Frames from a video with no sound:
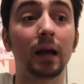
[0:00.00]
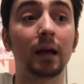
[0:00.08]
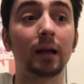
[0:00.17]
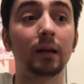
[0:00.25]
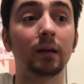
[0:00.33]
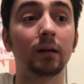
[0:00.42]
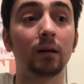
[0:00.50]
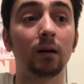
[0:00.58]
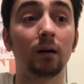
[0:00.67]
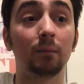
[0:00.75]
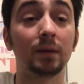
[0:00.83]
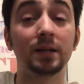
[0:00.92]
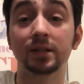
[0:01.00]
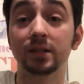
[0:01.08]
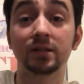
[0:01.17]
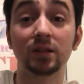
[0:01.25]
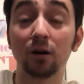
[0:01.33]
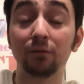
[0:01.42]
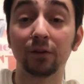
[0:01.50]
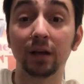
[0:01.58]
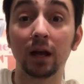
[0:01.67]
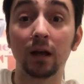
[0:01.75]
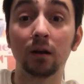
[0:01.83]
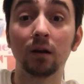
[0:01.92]
and is itself
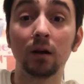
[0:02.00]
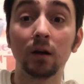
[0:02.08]
again.